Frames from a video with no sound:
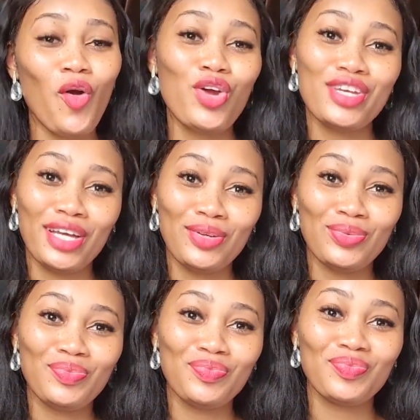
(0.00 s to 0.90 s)
or yellow,
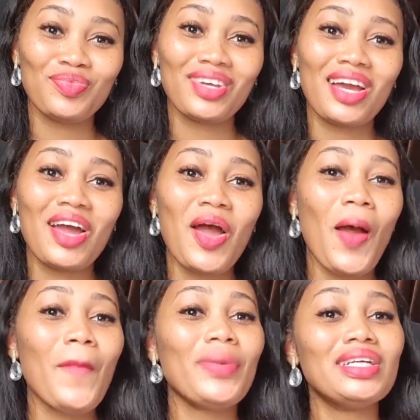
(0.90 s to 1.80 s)

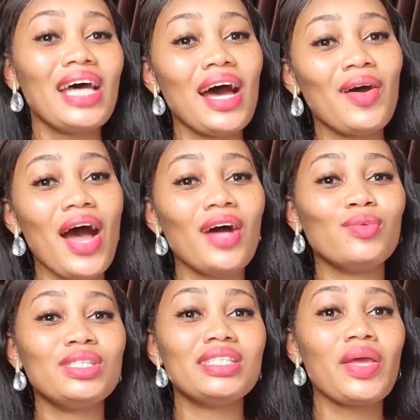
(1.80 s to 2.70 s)
but now I
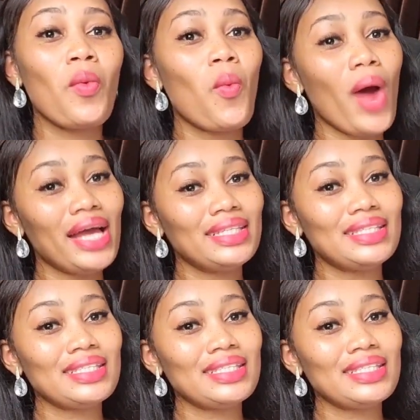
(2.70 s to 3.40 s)
would say white